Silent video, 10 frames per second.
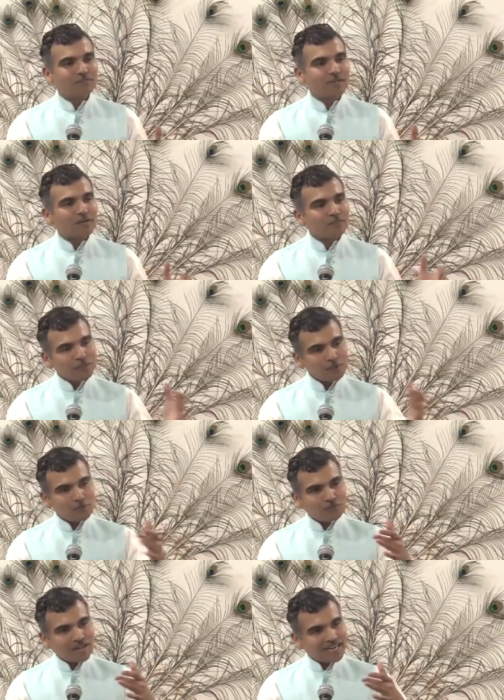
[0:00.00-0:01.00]
Wherever you
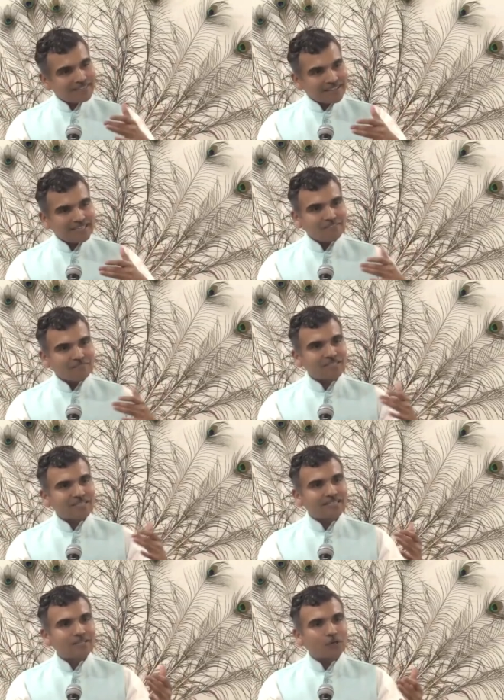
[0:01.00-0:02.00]
find honey, whether
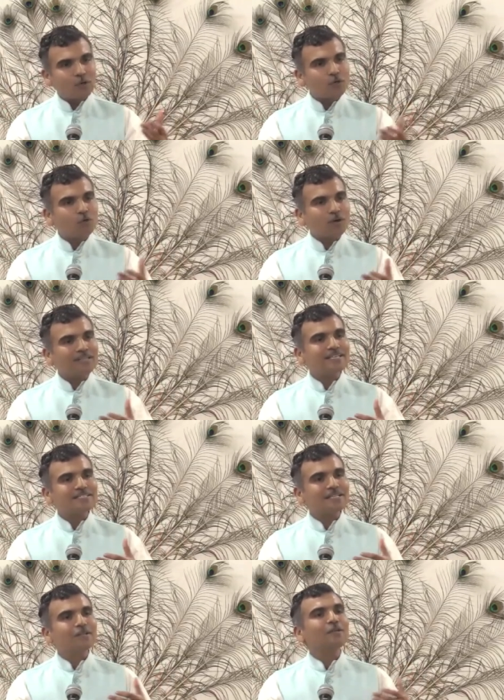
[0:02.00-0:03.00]
in the good
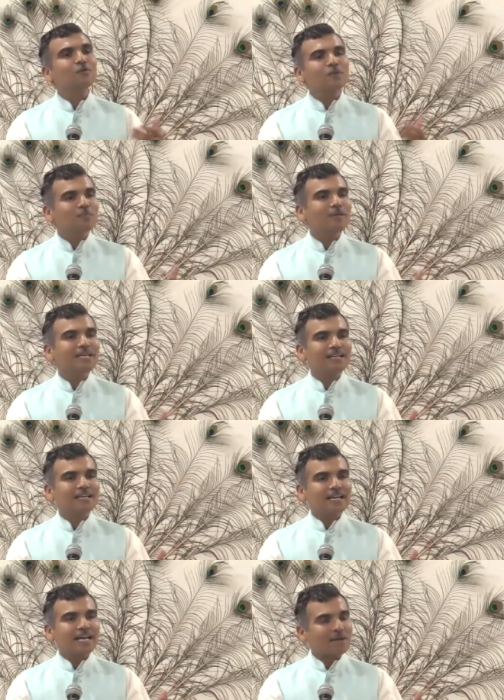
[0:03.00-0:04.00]
qualities in a human being,
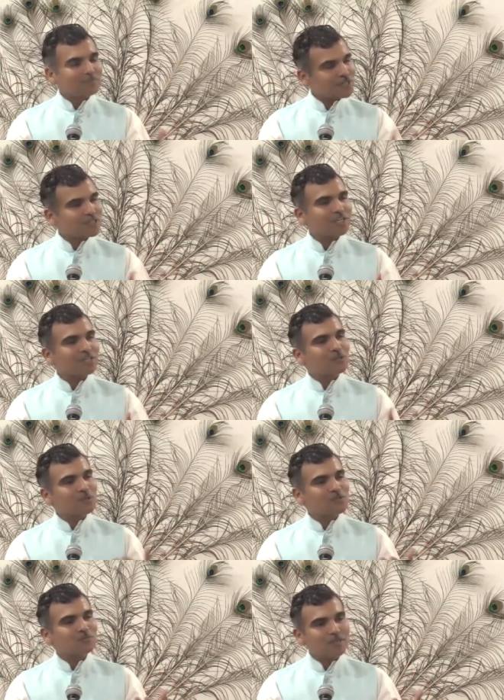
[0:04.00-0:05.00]
appreciate
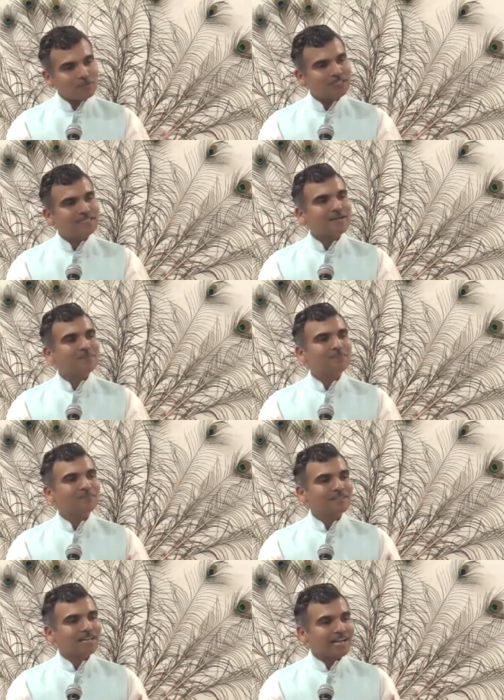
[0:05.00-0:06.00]
those, be with them,
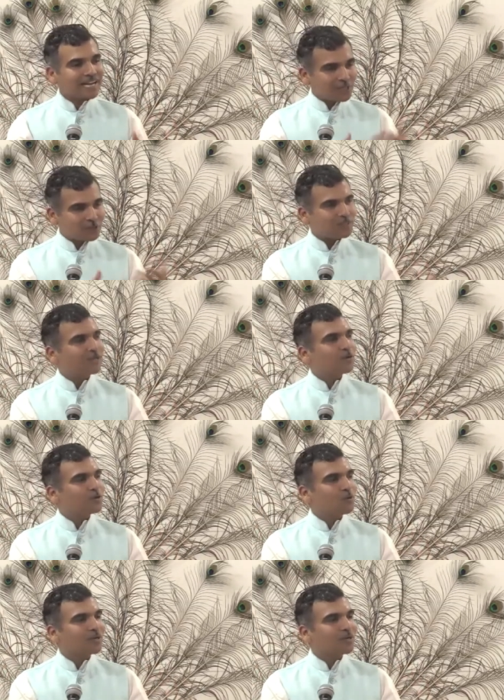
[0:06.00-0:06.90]
add to their good